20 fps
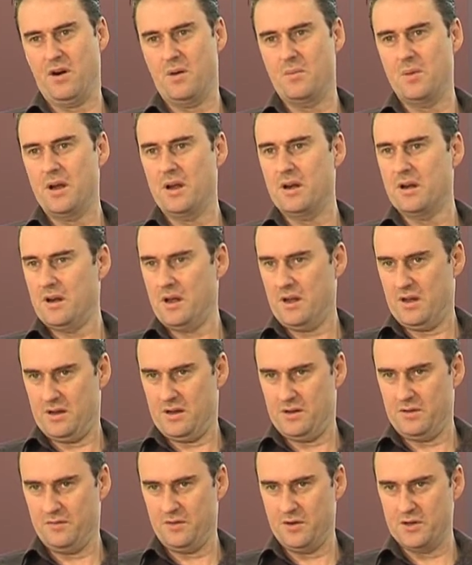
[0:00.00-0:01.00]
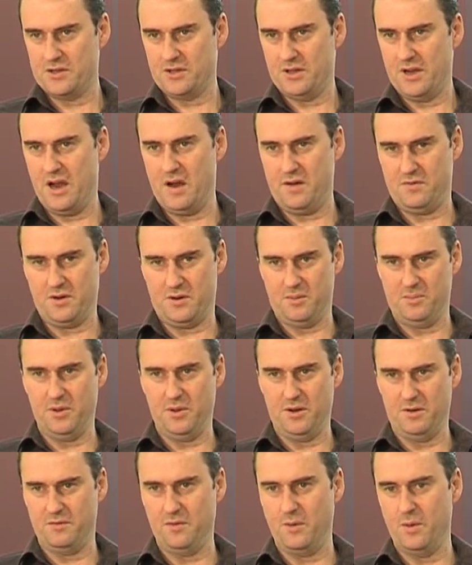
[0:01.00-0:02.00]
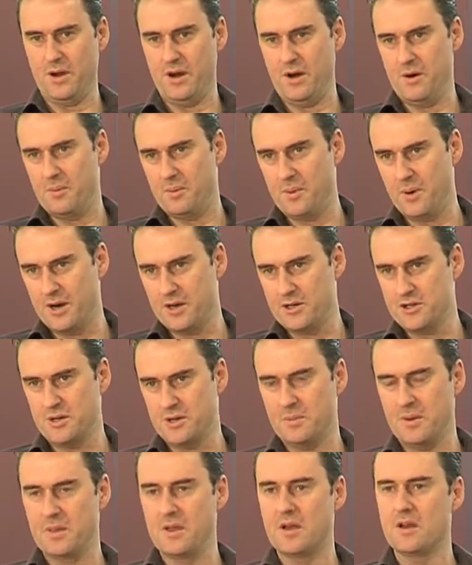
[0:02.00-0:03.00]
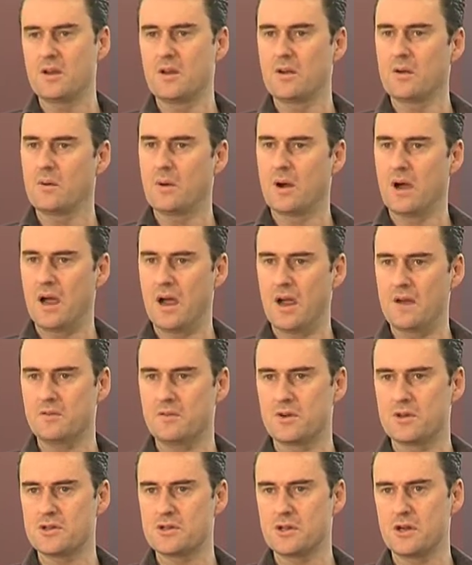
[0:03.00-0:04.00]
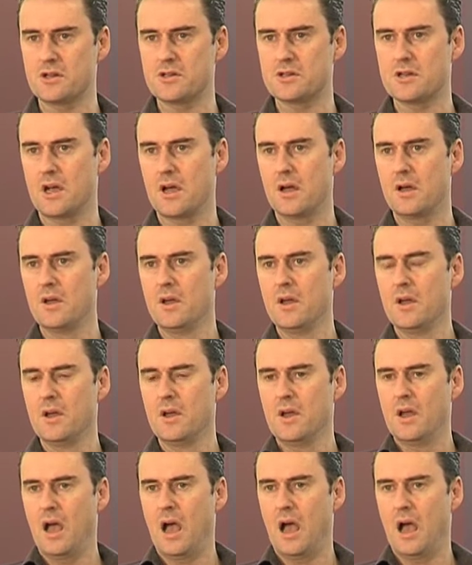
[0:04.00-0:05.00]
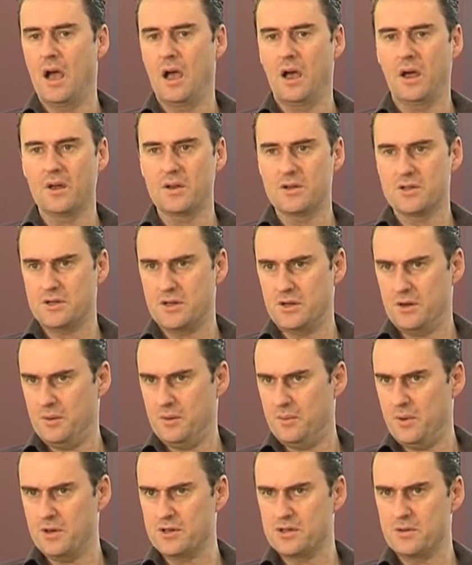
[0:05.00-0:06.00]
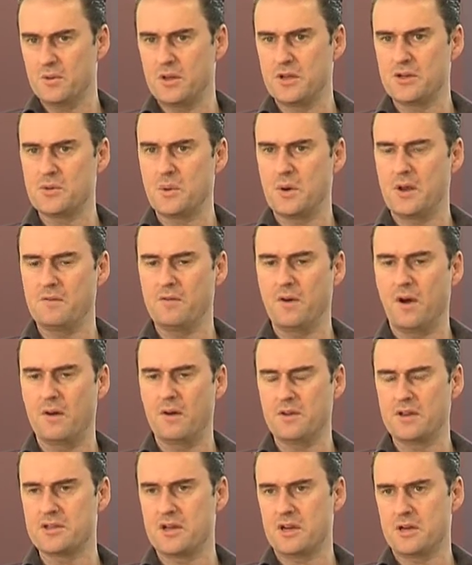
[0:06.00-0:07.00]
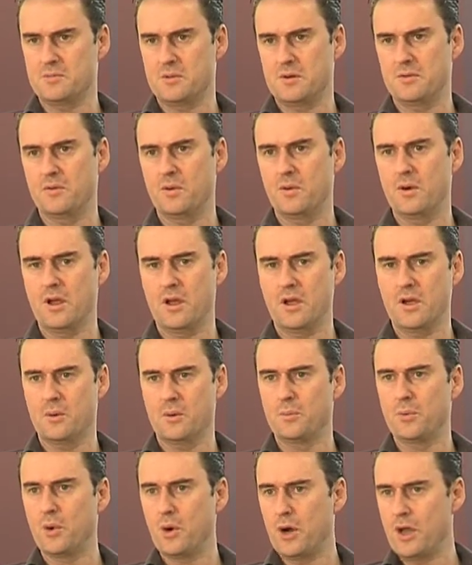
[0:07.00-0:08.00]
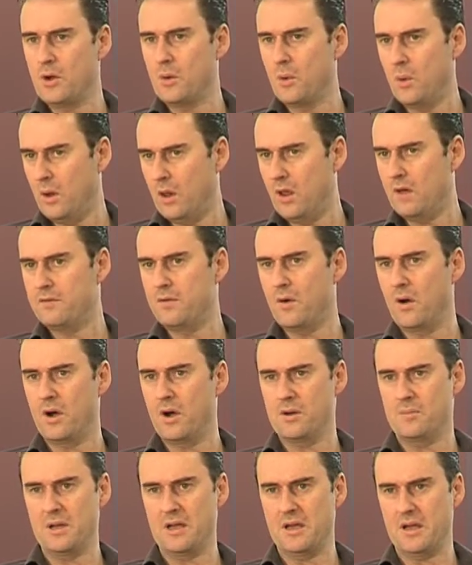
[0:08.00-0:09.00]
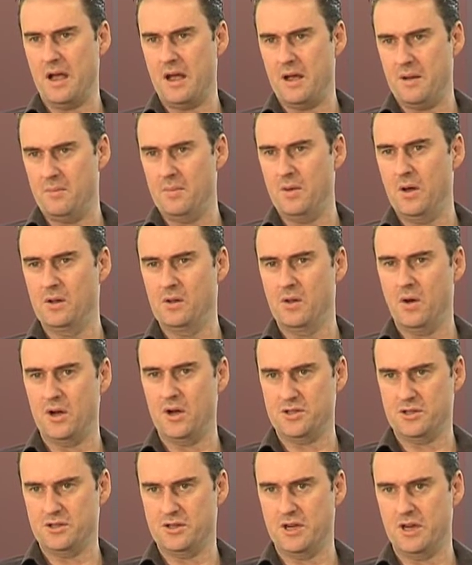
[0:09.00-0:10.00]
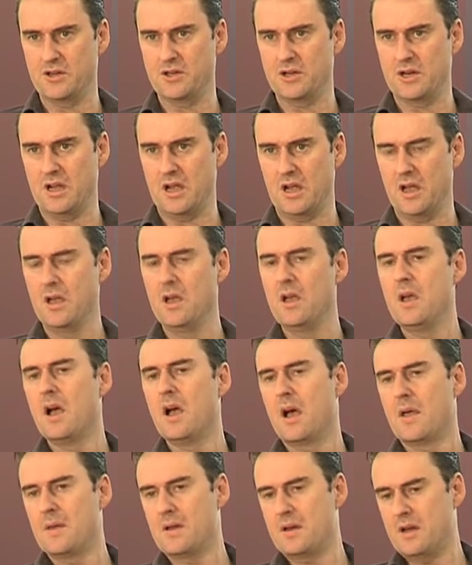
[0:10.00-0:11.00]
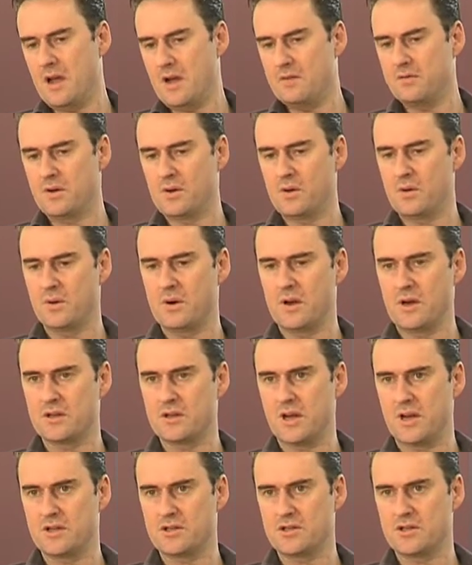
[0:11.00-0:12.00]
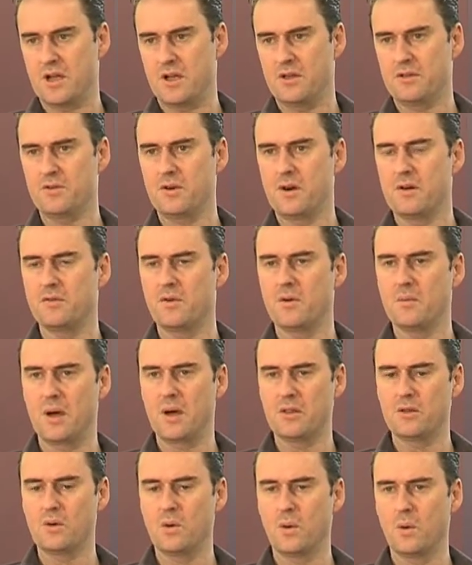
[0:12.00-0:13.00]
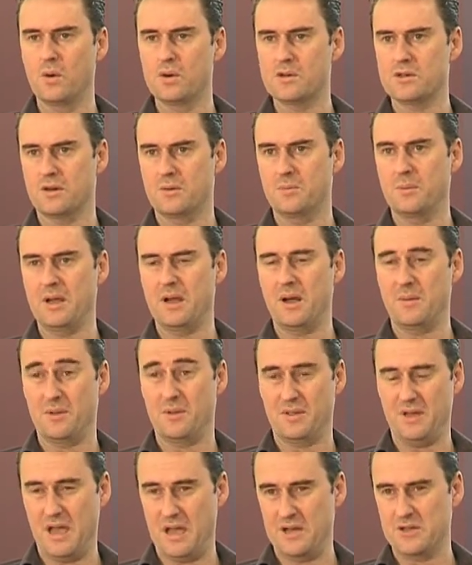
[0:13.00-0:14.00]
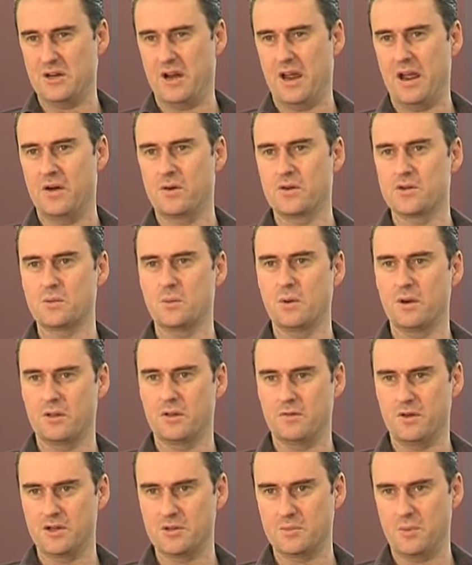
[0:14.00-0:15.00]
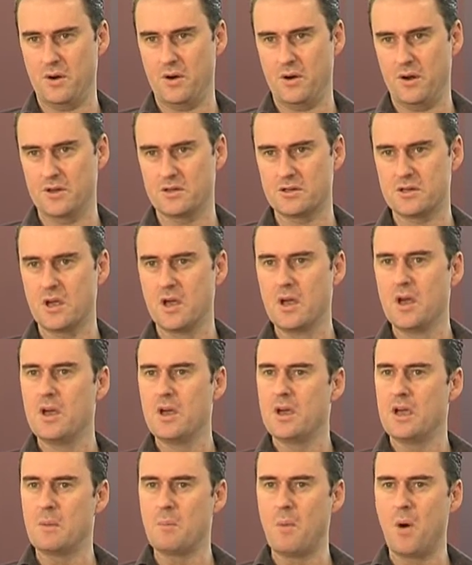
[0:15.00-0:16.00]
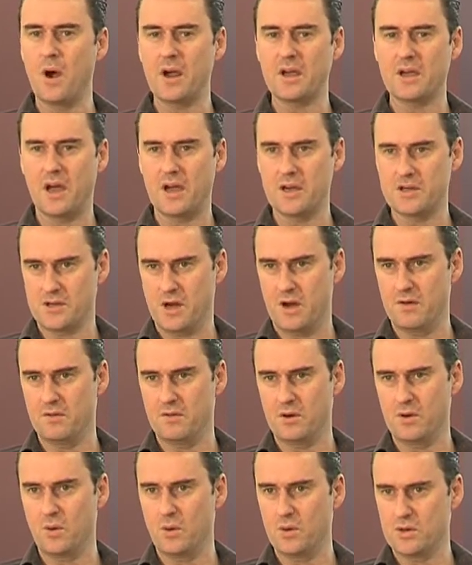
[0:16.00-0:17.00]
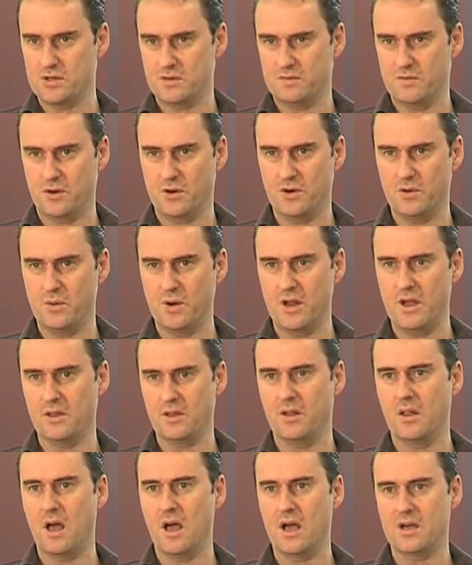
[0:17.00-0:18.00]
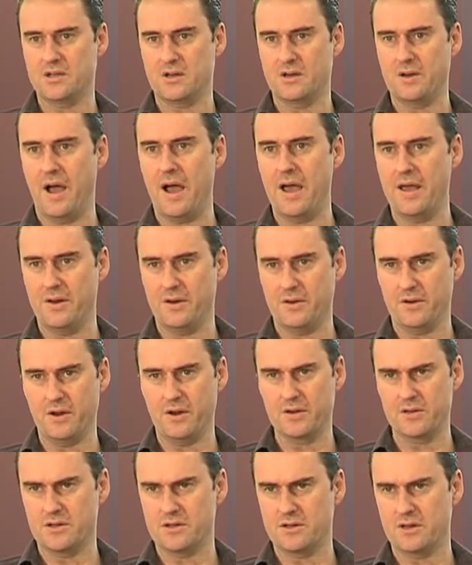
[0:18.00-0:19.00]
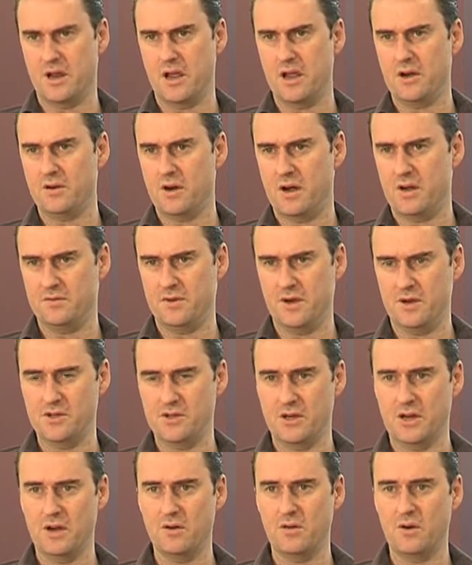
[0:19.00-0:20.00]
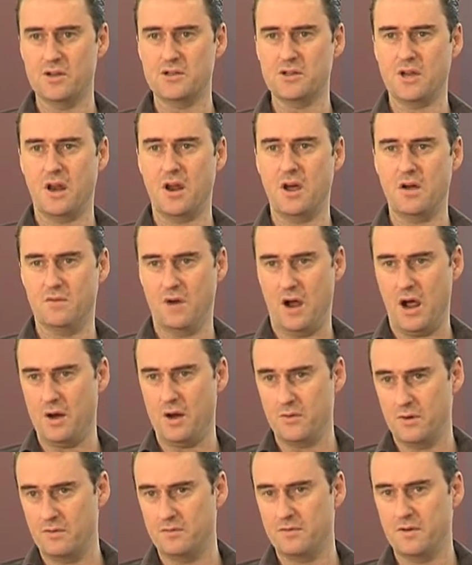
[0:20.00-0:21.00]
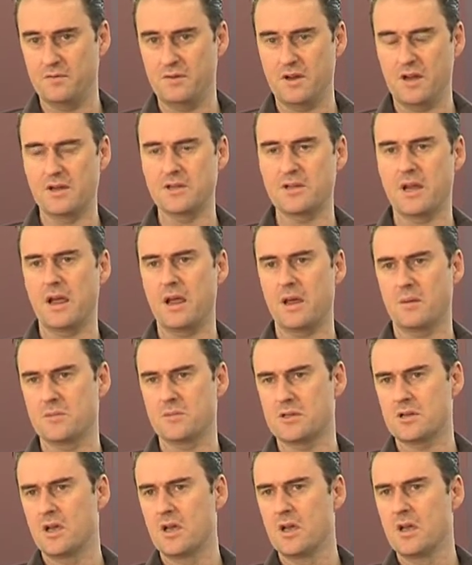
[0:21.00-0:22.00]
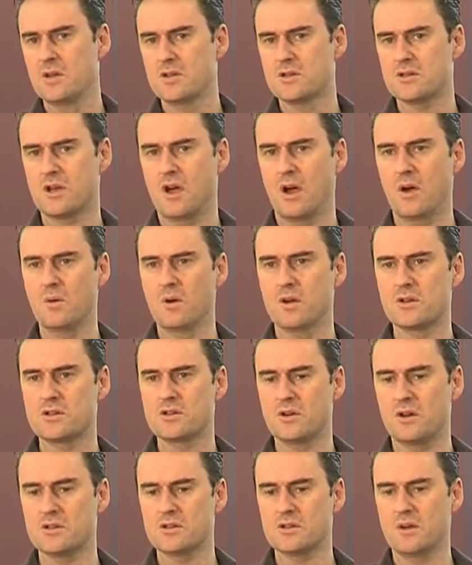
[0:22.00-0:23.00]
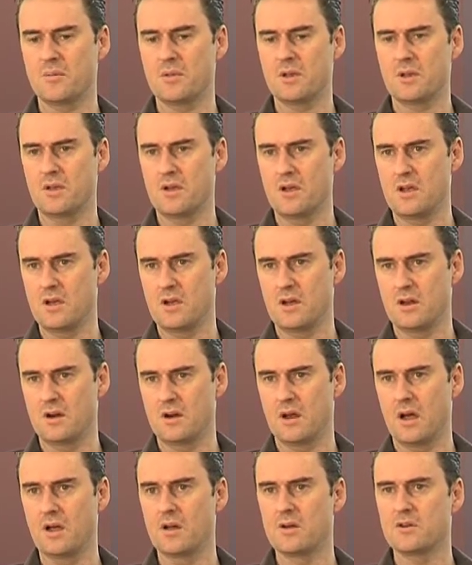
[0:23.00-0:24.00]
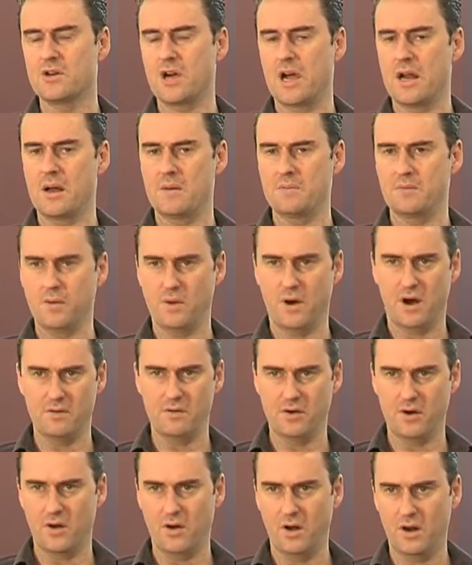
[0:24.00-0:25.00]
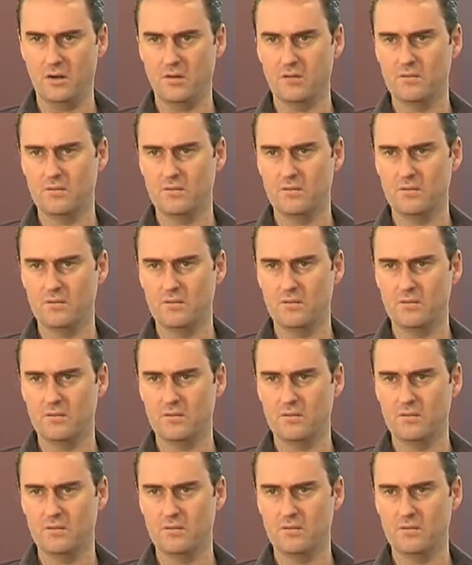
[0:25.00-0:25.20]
I mean, you firstly have to complete a 4-year apprenticeship, and then you have to sit approximately 25 exams before you can pre-qualify to become a licensed engineer. And then you have to do an intense 3 or 4 month course and pick up 1,000 hours worth of experience. In my case, over the course of a career that lasted 18 years as an aircraft engineer, I sat over 150 exams. So it's not something that you can train up for overnight.